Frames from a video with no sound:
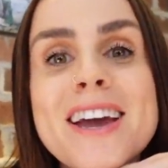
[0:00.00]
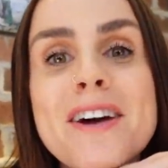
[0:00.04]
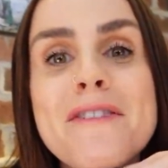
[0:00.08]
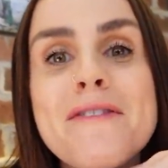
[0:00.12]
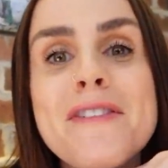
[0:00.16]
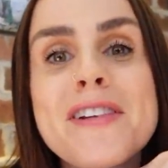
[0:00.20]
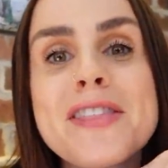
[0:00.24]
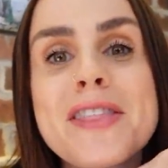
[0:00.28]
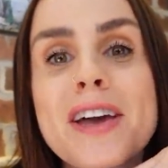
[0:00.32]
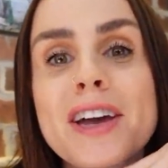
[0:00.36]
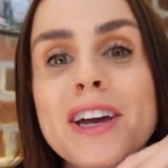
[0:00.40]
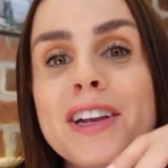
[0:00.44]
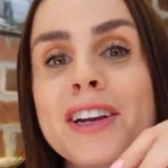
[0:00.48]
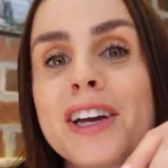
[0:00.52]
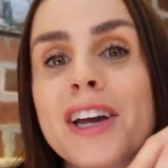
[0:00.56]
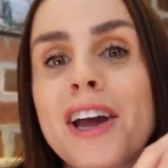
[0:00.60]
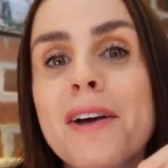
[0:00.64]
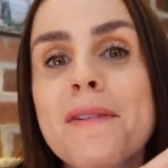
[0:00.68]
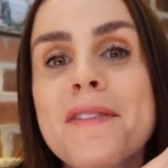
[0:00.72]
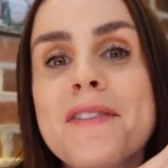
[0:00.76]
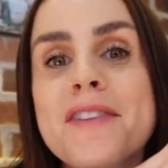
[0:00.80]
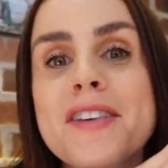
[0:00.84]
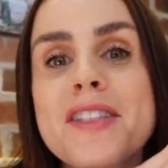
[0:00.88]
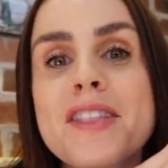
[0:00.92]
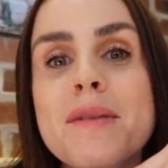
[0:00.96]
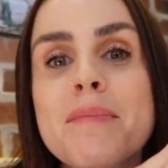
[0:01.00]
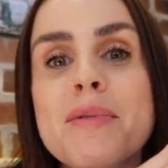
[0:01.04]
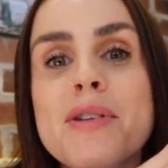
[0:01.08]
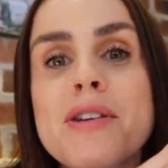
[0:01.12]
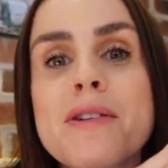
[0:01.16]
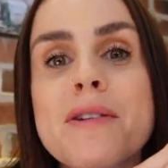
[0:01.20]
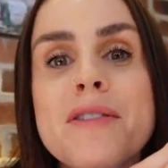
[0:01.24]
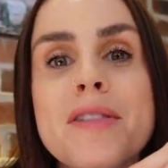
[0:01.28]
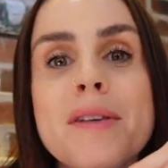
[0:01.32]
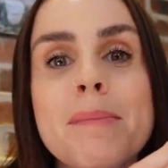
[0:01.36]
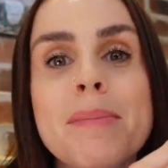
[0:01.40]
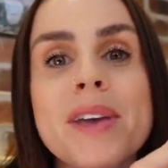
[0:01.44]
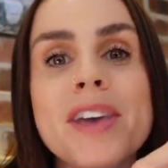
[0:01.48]
I think they're going to go and see the Beauty
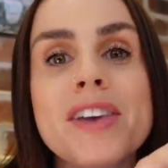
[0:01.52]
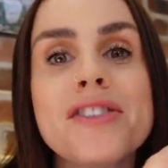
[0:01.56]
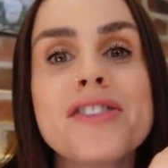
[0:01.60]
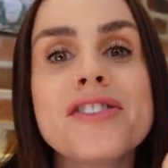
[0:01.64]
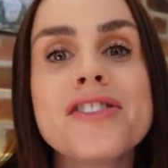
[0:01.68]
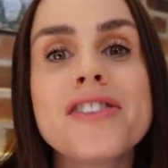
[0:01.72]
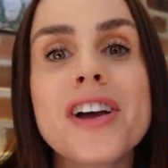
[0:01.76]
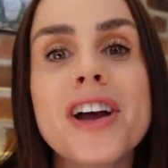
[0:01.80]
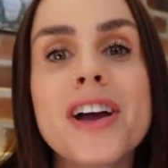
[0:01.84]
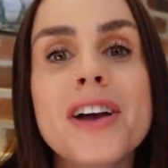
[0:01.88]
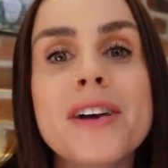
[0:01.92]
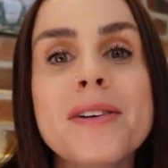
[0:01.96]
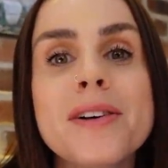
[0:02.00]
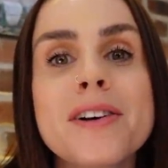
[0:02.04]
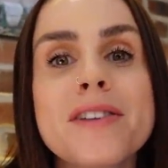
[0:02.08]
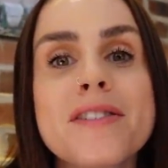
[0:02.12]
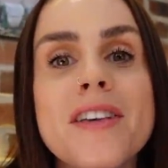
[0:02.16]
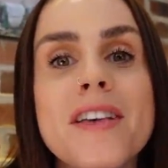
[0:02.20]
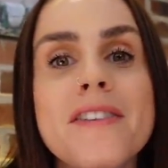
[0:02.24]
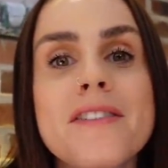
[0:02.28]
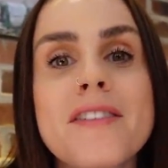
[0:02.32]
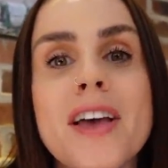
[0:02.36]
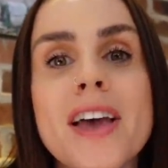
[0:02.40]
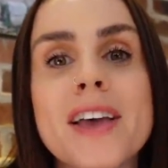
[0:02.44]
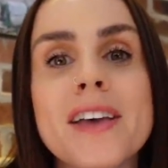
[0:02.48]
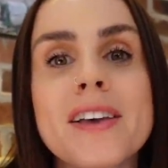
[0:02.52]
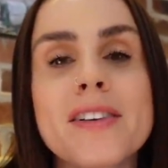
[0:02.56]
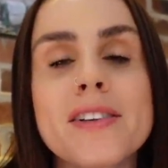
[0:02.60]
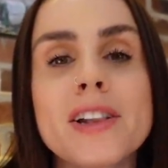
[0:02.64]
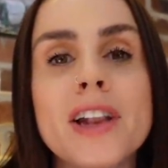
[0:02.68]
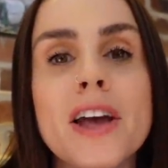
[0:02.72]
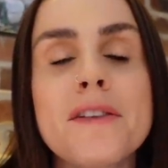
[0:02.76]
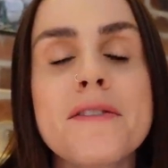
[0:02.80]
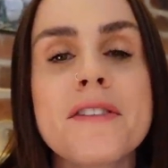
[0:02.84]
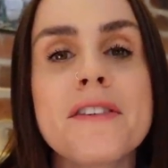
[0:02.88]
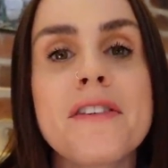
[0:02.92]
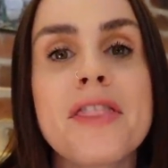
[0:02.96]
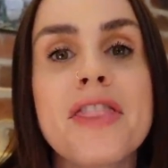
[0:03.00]
and the Beast show because there's like
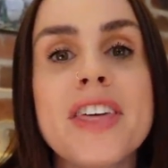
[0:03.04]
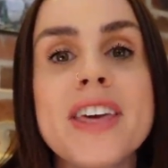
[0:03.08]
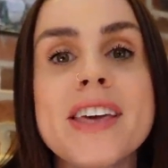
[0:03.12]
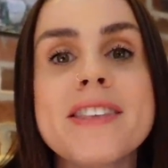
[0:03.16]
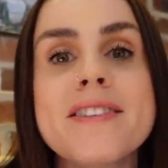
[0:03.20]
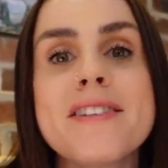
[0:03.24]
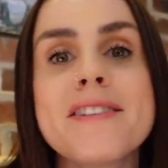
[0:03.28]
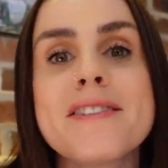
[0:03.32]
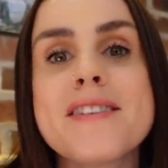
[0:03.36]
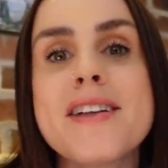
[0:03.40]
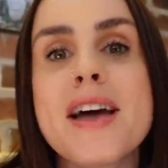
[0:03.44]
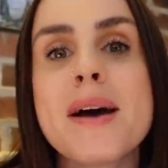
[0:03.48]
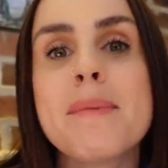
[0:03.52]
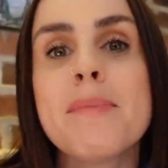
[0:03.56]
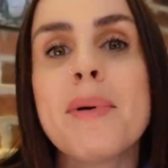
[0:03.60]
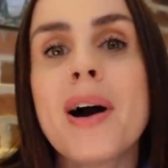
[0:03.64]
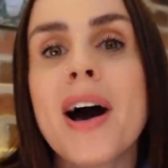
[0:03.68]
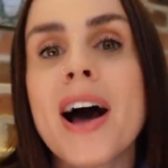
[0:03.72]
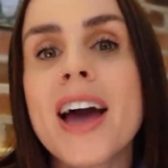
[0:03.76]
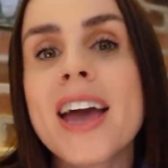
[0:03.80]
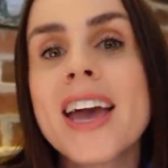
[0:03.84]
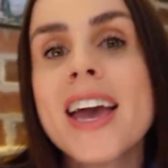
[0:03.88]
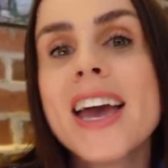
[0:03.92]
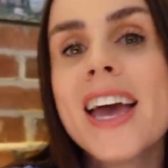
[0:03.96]
loads of theatres nearby.